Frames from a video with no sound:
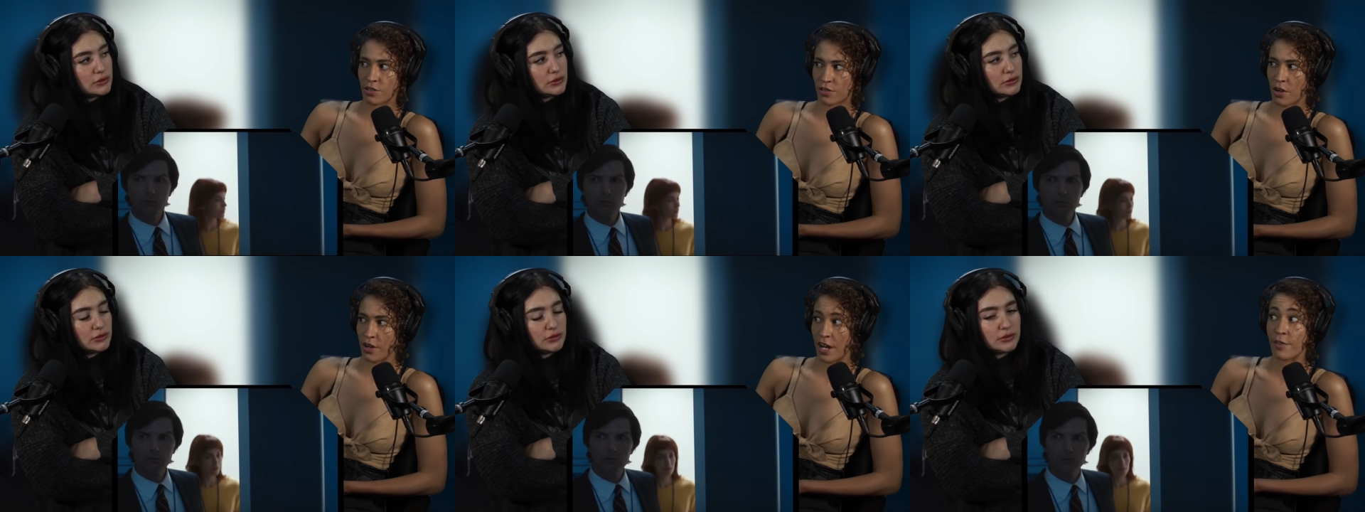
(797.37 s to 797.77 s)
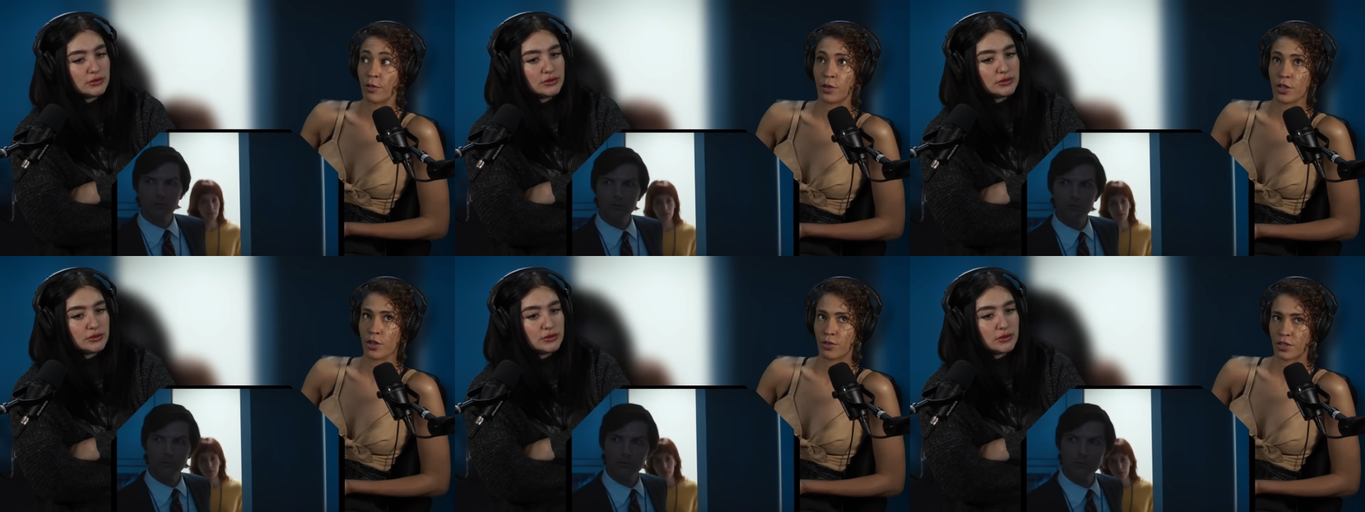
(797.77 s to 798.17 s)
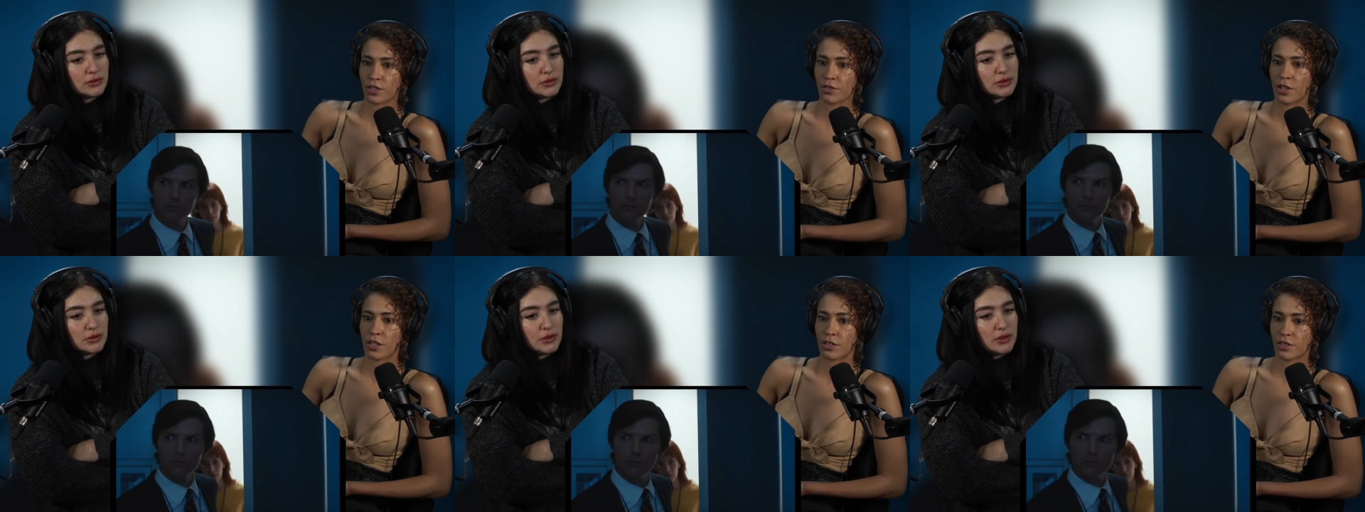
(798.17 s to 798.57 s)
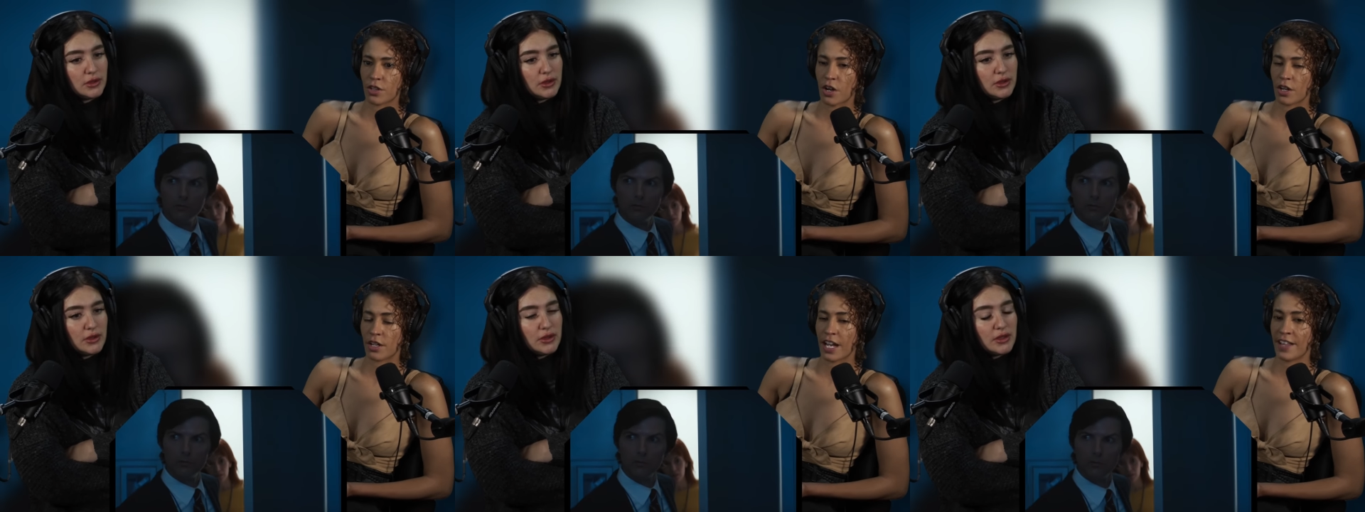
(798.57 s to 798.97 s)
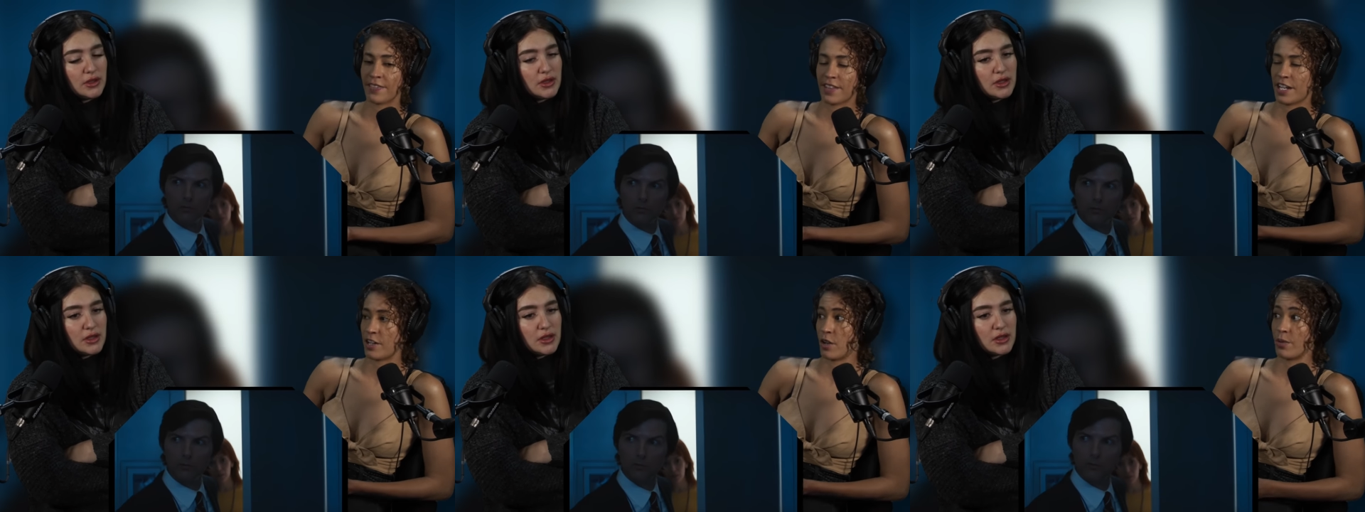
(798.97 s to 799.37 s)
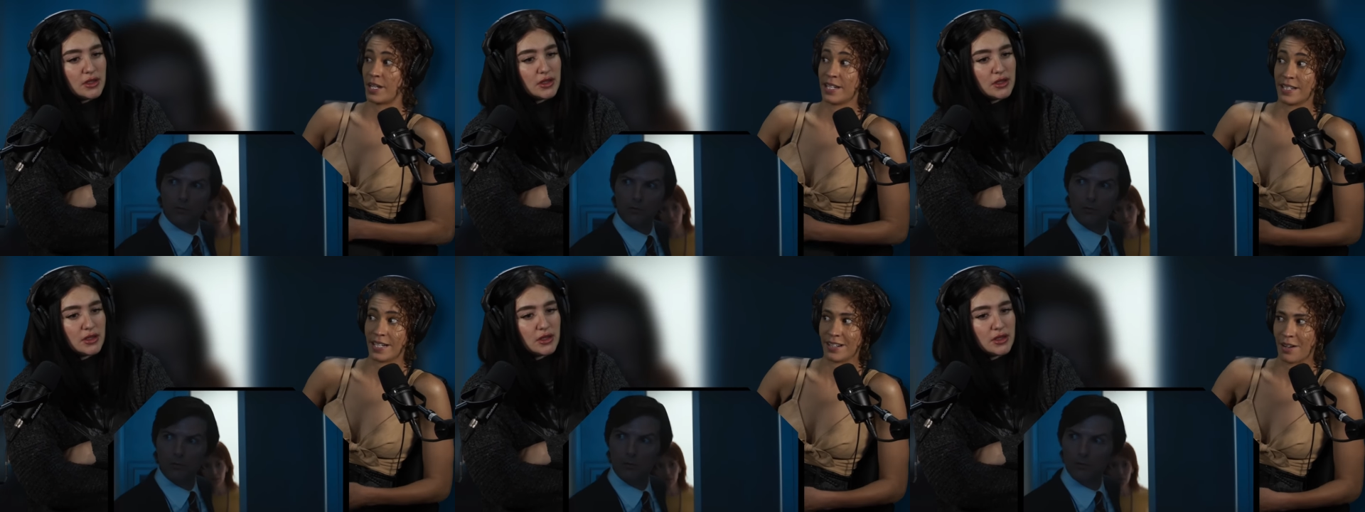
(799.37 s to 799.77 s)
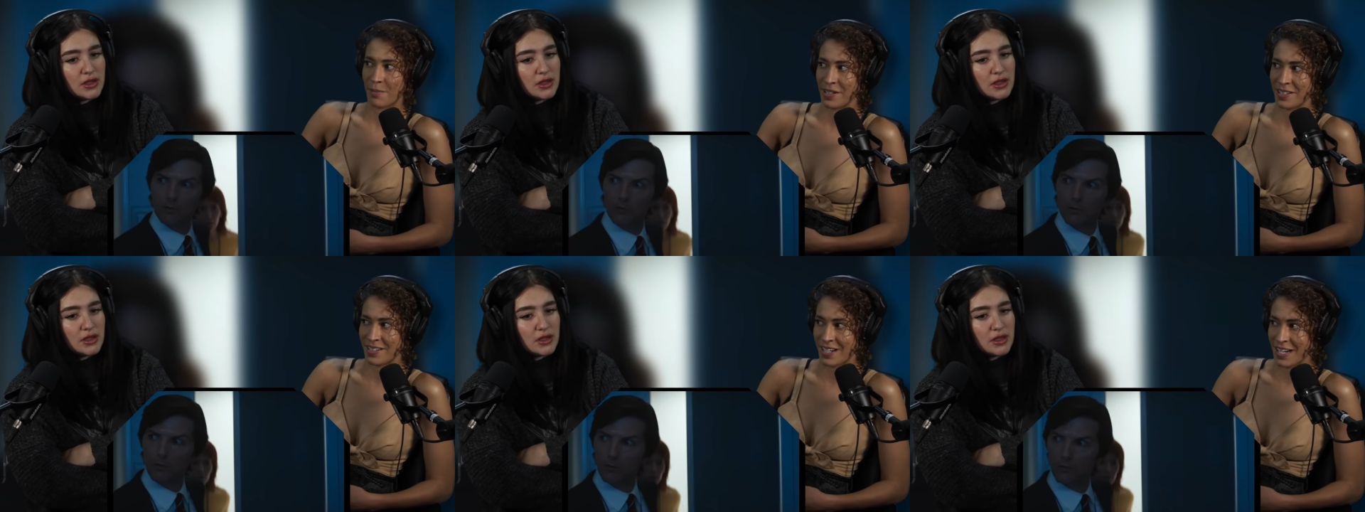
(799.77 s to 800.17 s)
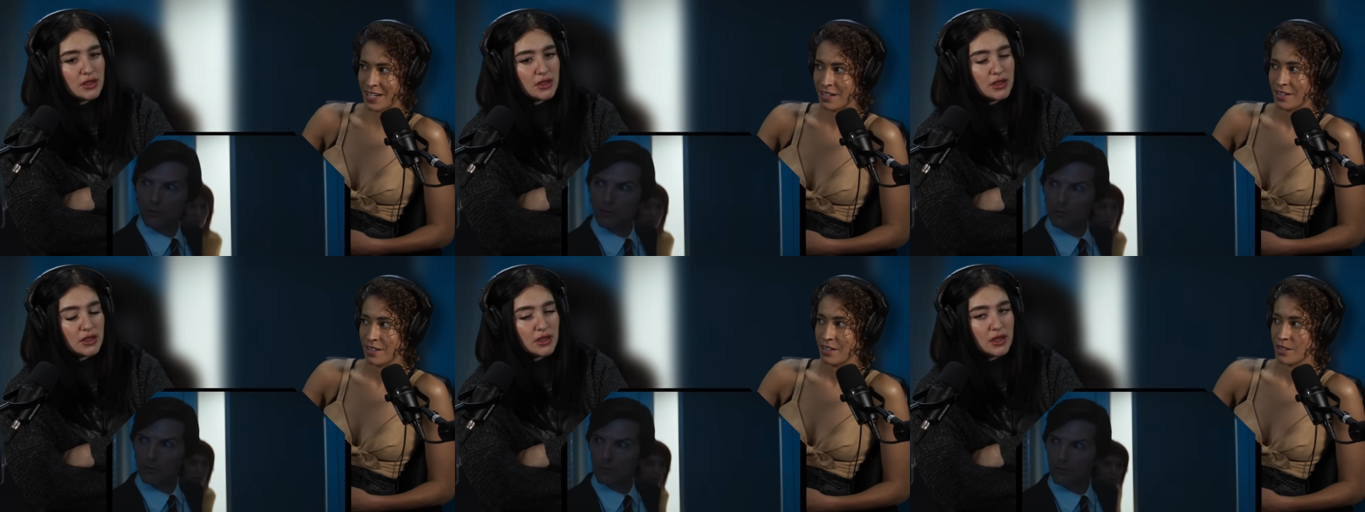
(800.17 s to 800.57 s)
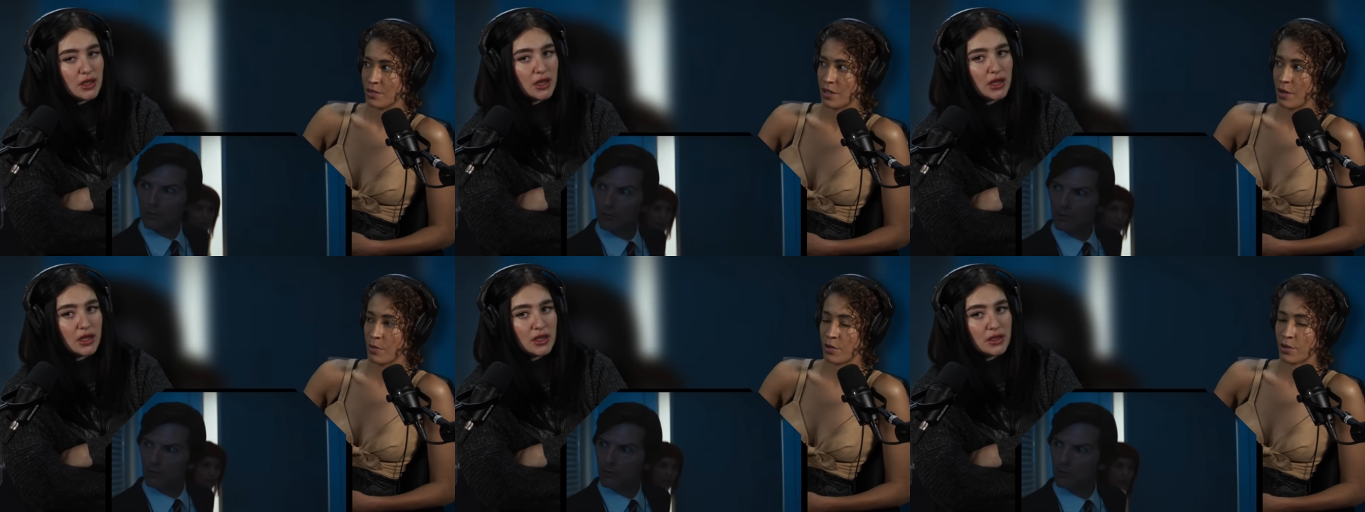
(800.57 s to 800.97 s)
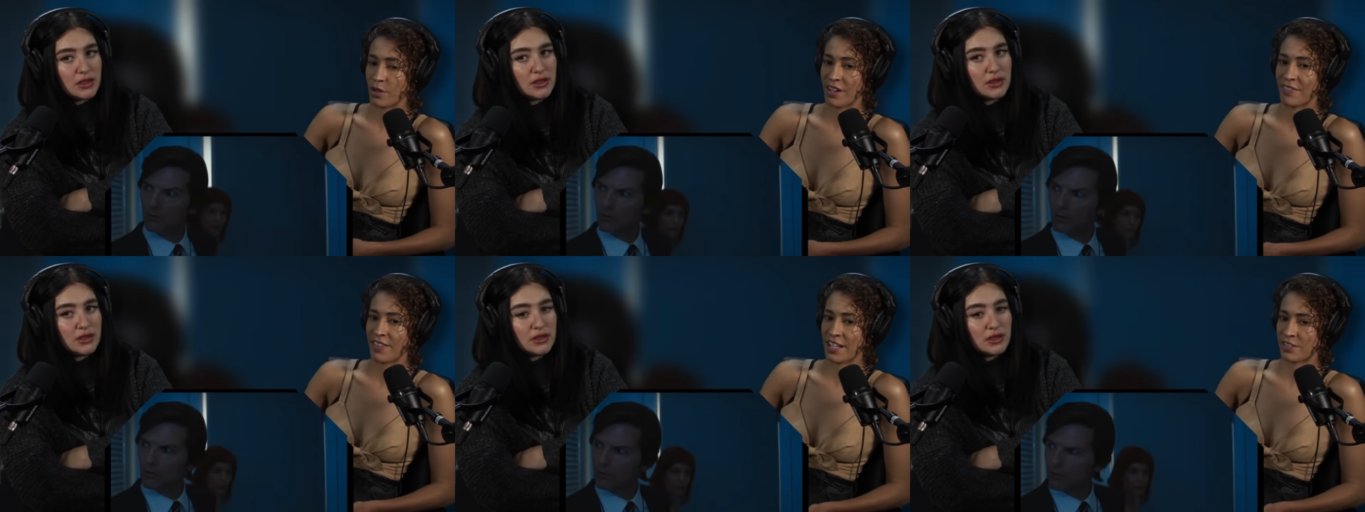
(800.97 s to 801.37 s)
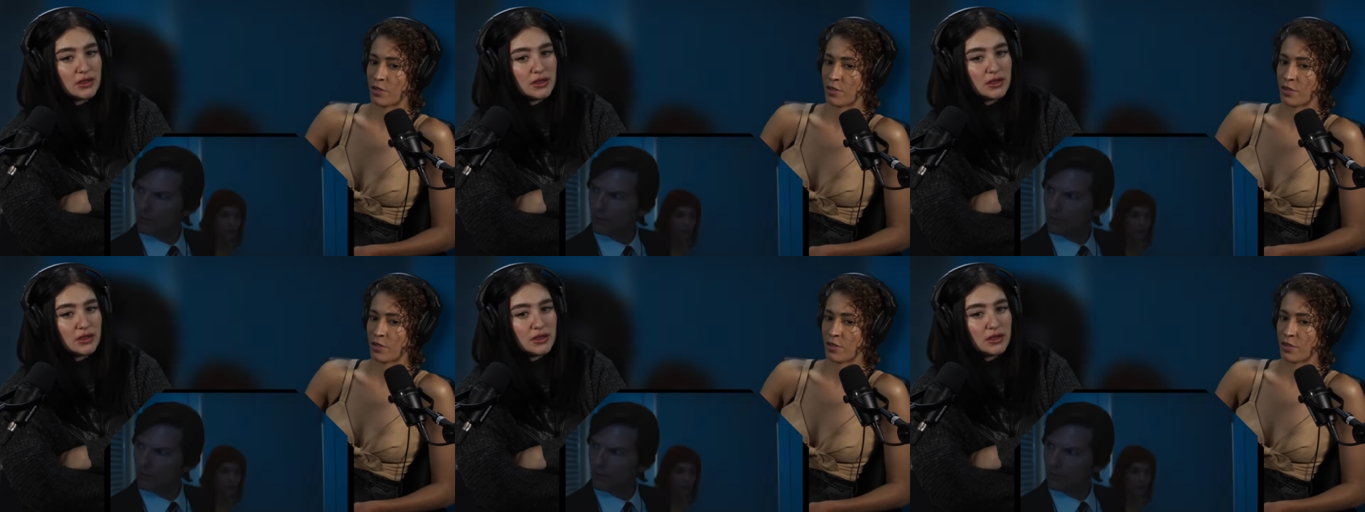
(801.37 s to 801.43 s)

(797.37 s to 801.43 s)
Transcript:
Speaker 1: card. Everyone knows it's Graner's card, and they know he didn't come in today. Yeah. So I wonder if that's